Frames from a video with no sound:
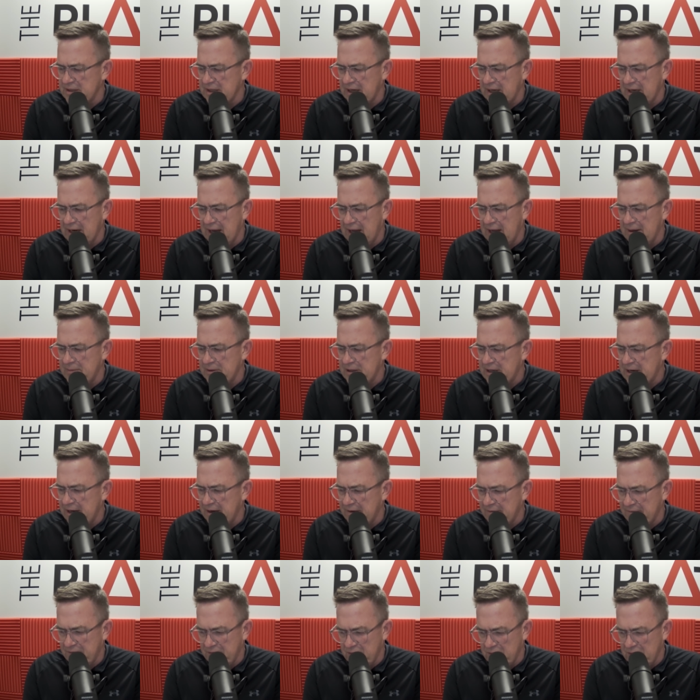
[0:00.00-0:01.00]
say Labor
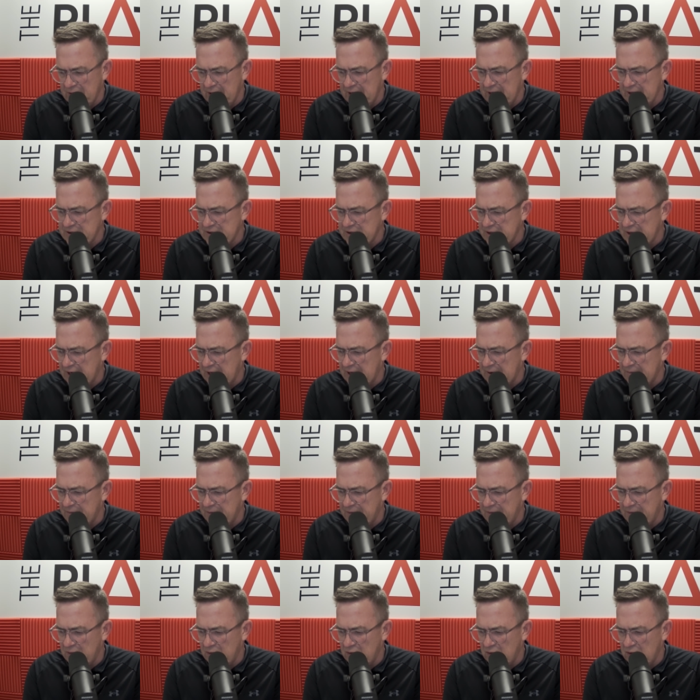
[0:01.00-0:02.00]
down four, National up
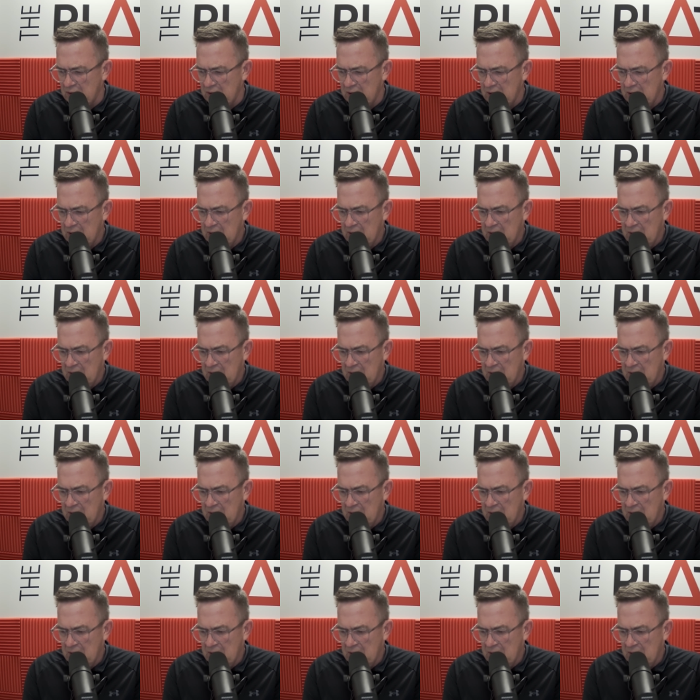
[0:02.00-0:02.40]
four,